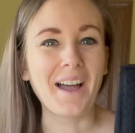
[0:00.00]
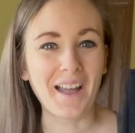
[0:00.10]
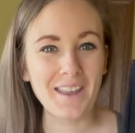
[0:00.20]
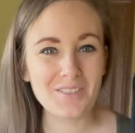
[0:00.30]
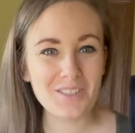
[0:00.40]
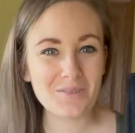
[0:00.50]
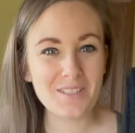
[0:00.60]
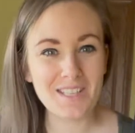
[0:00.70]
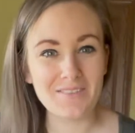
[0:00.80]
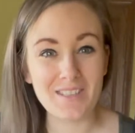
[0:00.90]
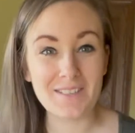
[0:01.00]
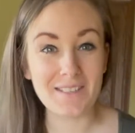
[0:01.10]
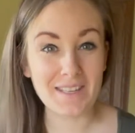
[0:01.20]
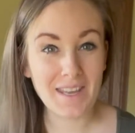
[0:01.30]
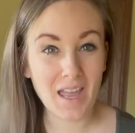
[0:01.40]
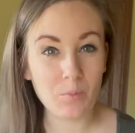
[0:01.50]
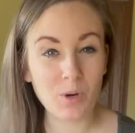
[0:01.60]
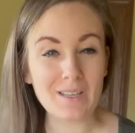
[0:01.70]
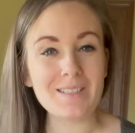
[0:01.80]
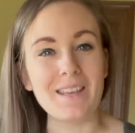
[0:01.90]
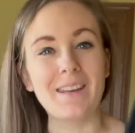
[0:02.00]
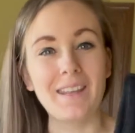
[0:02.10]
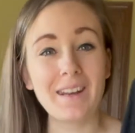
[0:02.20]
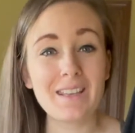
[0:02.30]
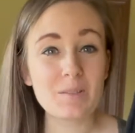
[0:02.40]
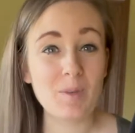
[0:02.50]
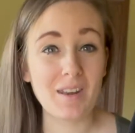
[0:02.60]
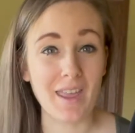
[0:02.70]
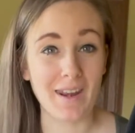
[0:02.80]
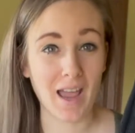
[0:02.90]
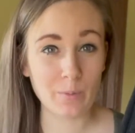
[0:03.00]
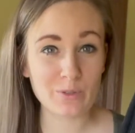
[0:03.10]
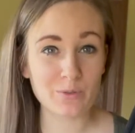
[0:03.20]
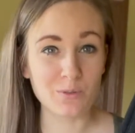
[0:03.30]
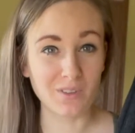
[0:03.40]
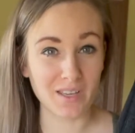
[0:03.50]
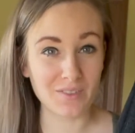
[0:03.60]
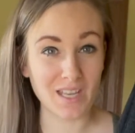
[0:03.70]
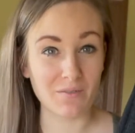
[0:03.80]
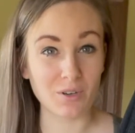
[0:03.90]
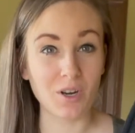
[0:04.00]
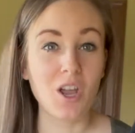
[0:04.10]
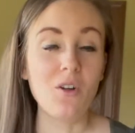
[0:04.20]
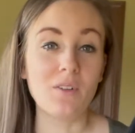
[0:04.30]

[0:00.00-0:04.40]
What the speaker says: I have just received this kneecap brace and it has been an absolute lifesaver